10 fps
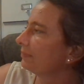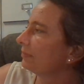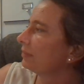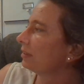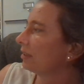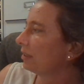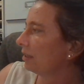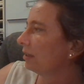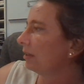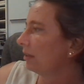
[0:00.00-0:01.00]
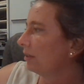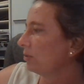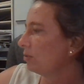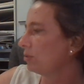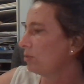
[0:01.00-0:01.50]

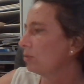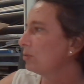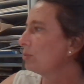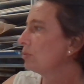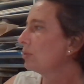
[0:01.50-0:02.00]
Nothing is said.